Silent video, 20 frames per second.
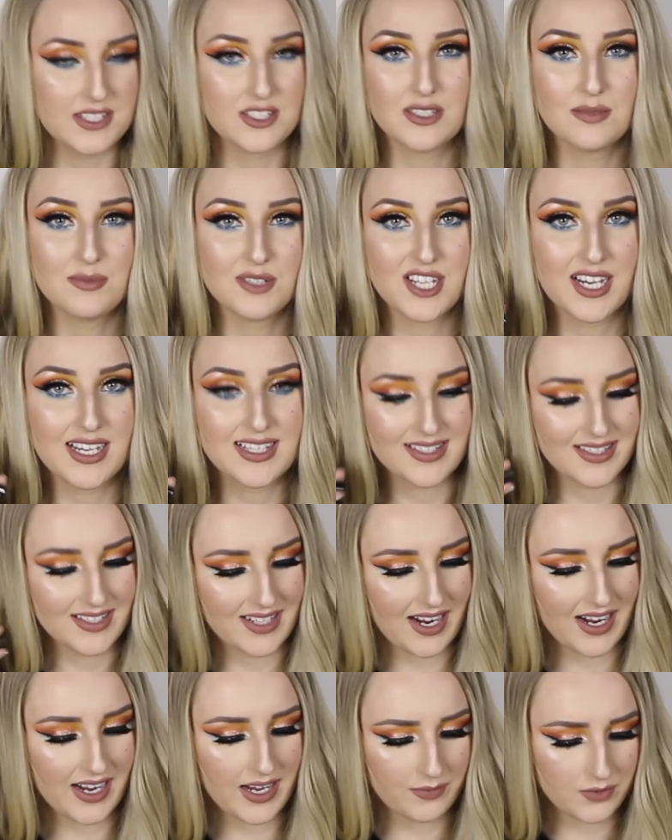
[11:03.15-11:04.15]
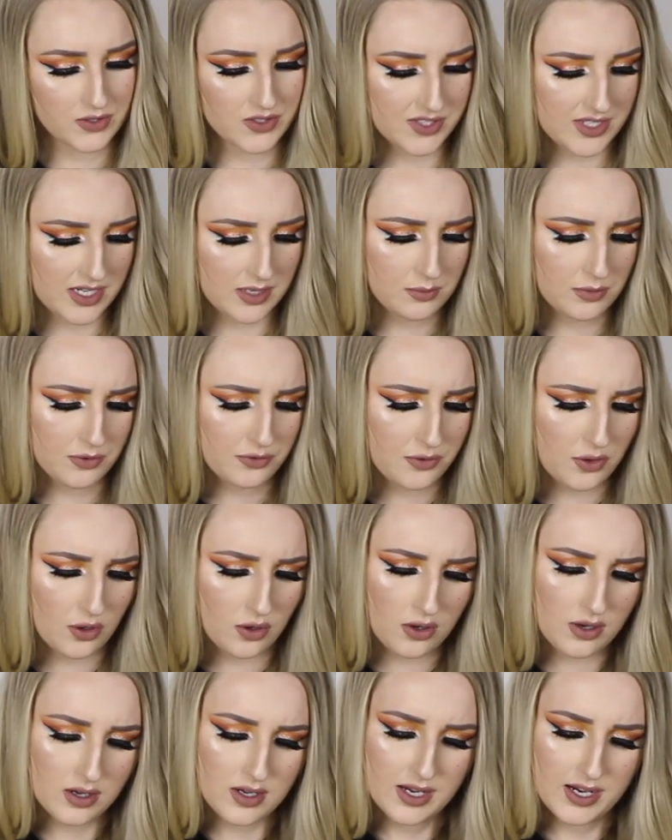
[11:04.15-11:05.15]
in some shades that I haven't seen
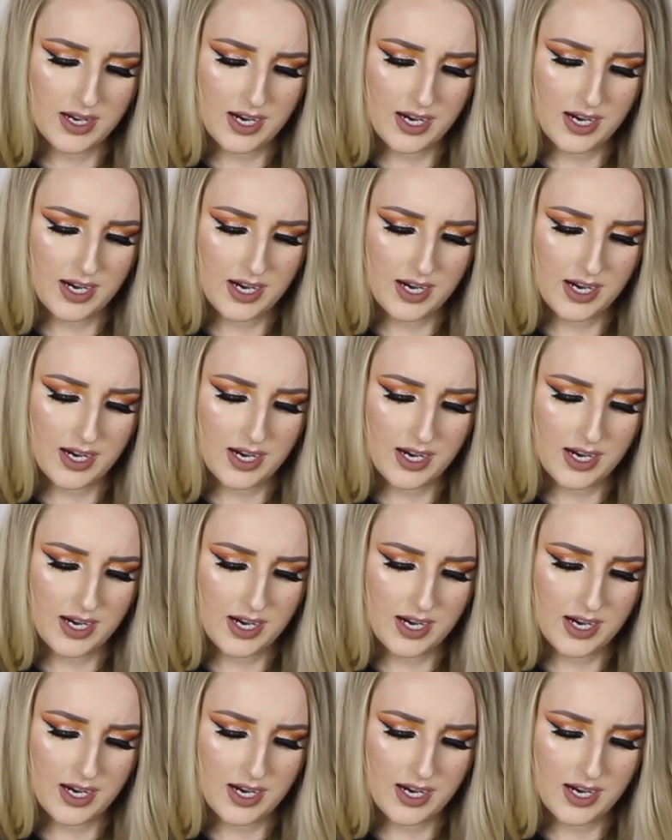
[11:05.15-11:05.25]
before.